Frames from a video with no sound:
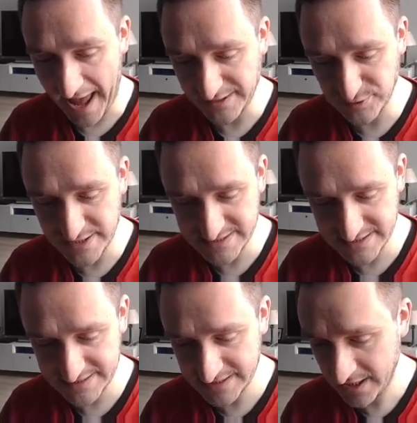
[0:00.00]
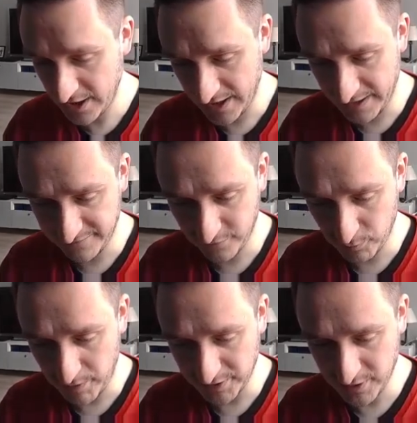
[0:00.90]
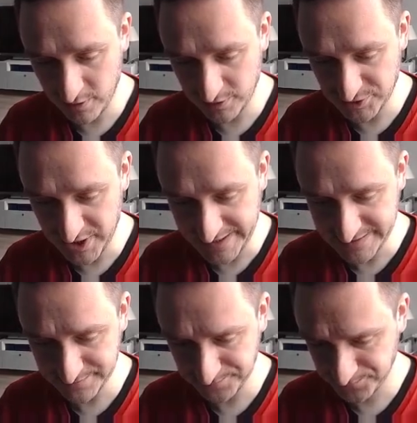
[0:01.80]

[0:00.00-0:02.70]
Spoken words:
addresses for particular chains.